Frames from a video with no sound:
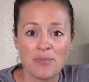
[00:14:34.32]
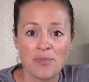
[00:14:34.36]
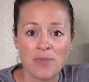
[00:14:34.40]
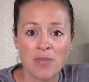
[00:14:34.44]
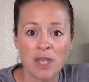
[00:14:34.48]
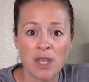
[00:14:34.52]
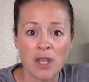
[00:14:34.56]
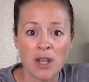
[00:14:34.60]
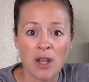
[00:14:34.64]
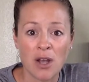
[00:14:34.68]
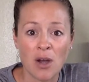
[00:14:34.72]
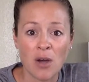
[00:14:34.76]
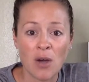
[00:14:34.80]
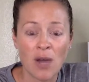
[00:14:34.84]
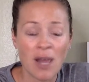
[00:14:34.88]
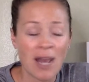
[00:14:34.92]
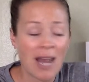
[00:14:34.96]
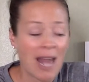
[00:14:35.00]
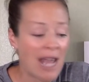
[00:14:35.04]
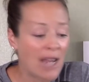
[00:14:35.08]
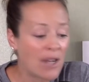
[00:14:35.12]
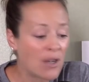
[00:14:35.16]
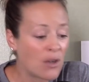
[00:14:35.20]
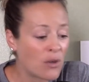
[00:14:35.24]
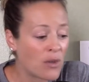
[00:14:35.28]
you know? And
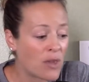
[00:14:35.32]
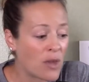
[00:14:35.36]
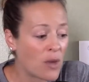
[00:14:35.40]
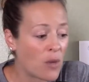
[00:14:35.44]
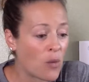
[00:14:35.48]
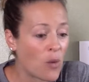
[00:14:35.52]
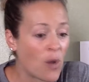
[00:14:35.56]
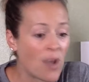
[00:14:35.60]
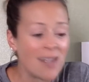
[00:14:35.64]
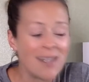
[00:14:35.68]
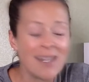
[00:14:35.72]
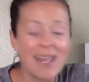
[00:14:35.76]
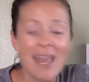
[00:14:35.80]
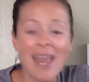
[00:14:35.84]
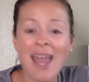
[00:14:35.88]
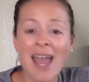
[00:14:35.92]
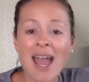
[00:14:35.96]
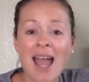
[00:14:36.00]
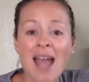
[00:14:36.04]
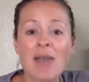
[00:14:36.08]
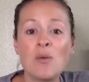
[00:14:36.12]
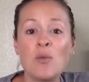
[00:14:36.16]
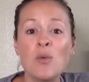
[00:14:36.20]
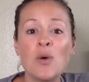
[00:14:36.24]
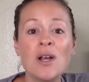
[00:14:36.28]
I know that one day
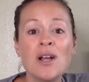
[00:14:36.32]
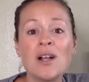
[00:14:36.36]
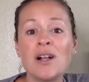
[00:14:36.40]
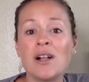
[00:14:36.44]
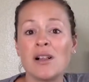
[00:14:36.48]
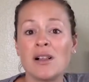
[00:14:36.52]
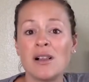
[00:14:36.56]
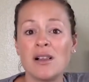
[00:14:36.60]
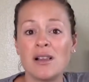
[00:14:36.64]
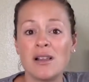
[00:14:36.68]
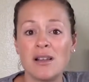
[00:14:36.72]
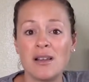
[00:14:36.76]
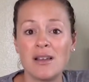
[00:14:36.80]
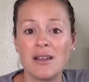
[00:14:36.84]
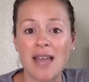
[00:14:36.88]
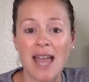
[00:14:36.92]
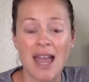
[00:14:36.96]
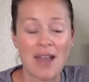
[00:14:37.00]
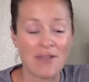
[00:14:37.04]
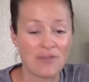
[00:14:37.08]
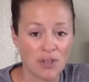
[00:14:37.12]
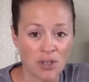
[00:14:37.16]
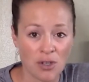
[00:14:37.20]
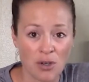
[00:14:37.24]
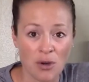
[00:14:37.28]
I will
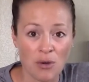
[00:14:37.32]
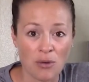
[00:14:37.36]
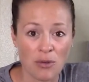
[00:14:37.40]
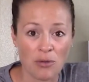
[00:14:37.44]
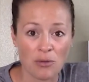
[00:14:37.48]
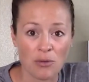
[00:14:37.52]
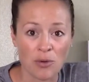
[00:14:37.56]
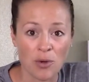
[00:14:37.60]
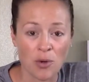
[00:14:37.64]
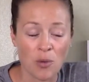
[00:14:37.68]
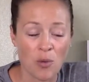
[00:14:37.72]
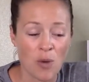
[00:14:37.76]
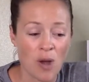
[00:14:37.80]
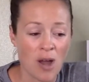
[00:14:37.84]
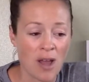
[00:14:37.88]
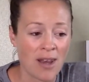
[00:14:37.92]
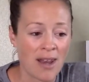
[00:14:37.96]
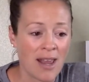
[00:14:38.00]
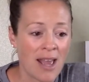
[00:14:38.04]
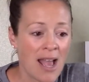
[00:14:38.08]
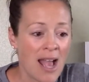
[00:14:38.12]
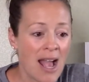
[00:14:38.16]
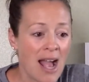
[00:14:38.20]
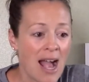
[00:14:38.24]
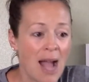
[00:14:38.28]
have to go through one.
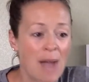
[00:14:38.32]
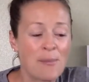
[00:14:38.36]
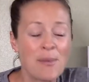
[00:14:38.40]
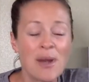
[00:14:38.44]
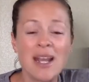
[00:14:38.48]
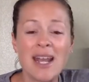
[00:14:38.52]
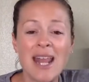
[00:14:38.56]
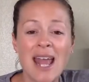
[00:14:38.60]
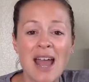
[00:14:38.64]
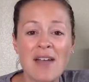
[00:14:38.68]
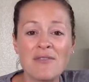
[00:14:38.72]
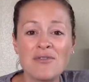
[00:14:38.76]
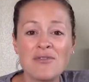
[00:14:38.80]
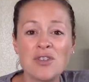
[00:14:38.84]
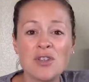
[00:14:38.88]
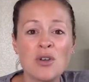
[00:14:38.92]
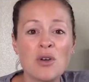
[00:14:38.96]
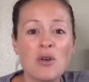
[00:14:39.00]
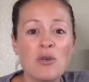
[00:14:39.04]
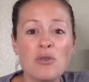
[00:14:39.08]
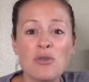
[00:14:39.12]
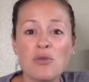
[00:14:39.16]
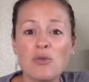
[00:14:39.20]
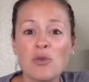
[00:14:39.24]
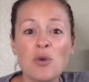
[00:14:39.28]
I might have to
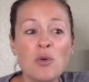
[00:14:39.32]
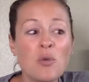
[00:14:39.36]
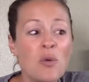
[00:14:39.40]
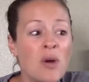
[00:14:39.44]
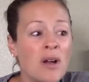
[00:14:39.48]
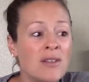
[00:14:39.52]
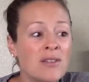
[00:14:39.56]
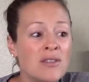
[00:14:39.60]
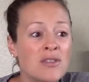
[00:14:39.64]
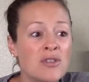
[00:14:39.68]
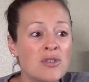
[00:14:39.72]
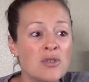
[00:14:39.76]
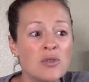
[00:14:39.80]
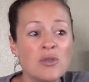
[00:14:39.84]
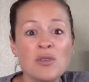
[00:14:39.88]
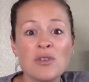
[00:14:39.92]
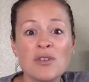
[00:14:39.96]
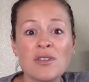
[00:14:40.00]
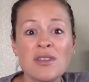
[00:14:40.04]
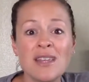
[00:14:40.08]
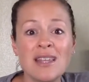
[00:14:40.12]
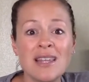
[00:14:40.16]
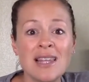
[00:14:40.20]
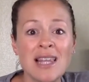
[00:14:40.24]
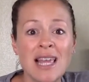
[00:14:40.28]
go through one sooner
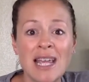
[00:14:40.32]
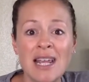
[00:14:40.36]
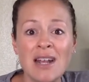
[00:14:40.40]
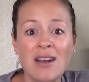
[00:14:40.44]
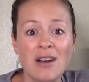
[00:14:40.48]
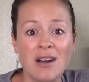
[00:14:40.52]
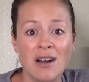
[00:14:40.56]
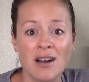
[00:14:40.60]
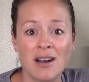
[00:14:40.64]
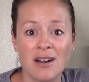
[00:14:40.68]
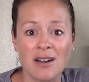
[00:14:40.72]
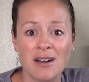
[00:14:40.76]
than later.